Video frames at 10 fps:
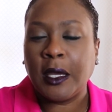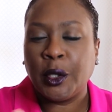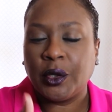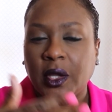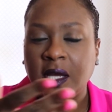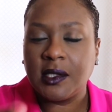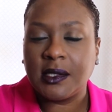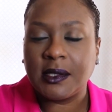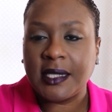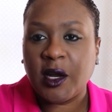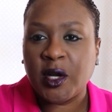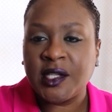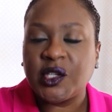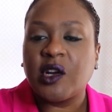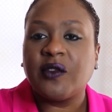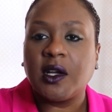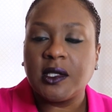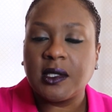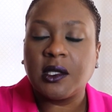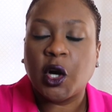you know,
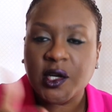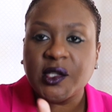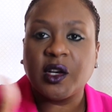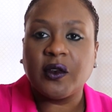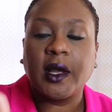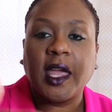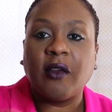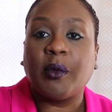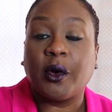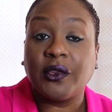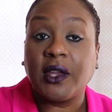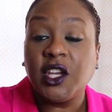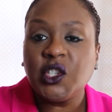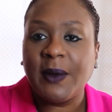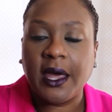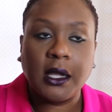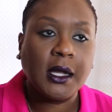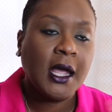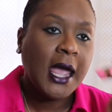her servant gave birth to Ishmael.